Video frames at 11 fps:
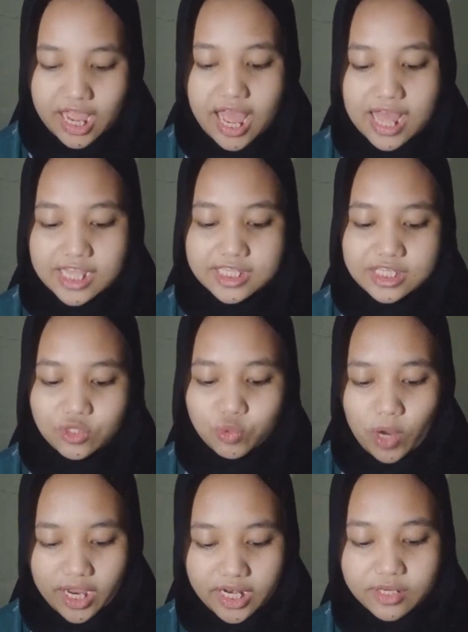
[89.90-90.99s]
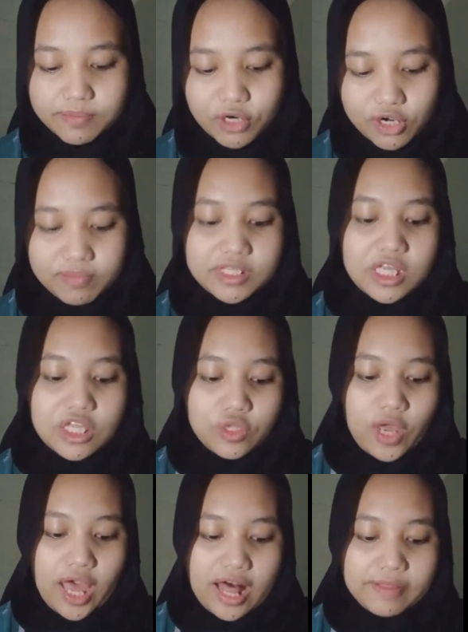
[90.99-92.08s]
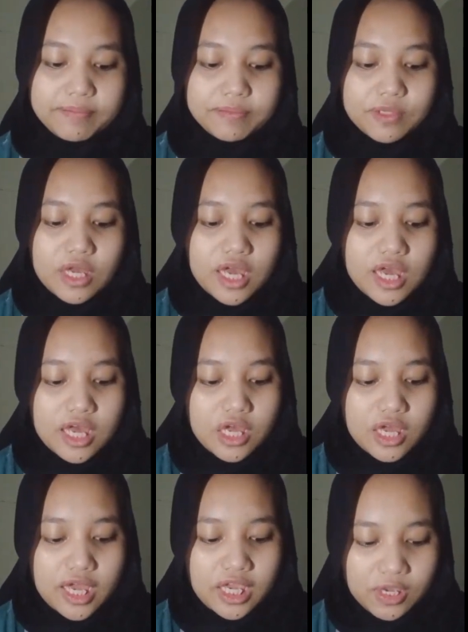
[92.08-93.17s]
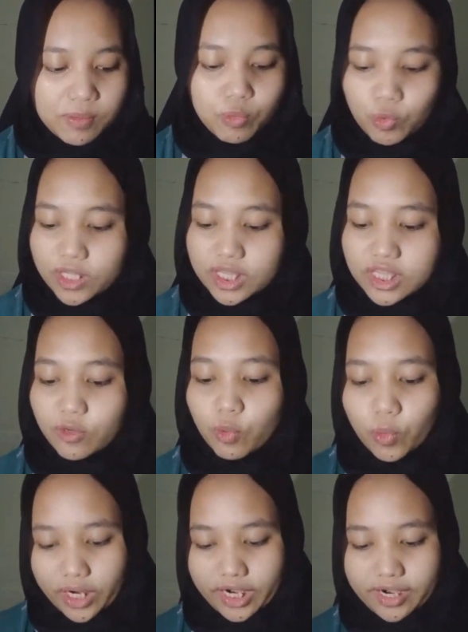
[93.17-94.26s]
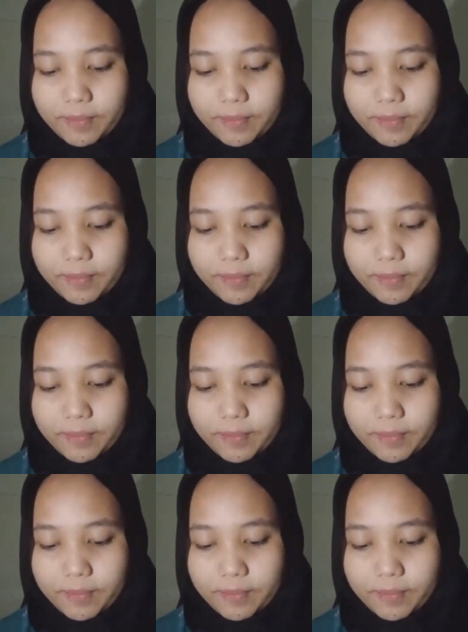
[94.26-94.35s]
as Swine promised to help him with the work.